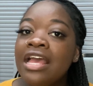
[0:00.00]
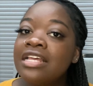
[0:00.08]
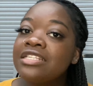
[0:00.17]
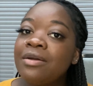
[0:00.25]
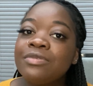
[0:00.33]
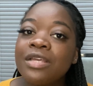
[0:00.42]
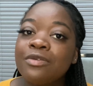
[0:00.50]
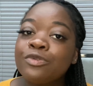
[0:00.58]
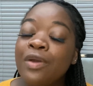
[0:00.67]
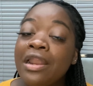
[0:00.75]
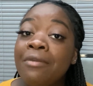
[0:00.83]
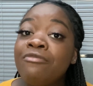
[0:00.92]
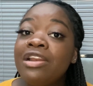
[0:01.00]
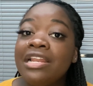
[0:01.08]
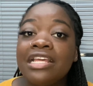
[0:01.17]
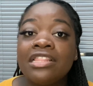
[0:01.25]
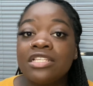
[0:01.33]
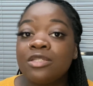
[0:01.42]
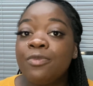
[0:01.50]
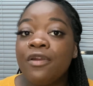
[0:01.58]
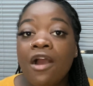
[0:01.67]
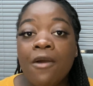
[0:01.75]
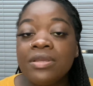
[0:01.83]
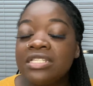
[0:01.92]
Sometimes when I'm really in the spirit,
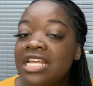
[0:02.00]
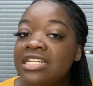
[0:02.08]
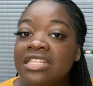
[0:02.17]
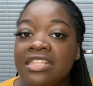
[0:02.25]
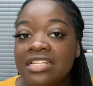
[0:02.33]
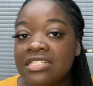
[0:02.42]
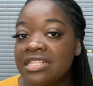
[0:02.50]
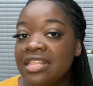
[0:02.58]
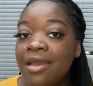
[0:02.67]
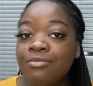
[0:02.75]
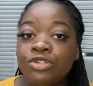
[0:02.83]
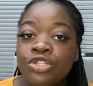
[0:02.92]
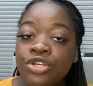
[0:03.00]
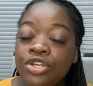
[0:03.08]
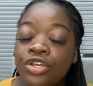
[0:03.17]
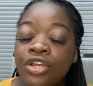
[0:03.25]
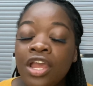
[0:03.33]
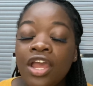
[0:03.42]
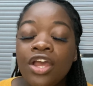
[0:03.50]
I'll be sending things to them too.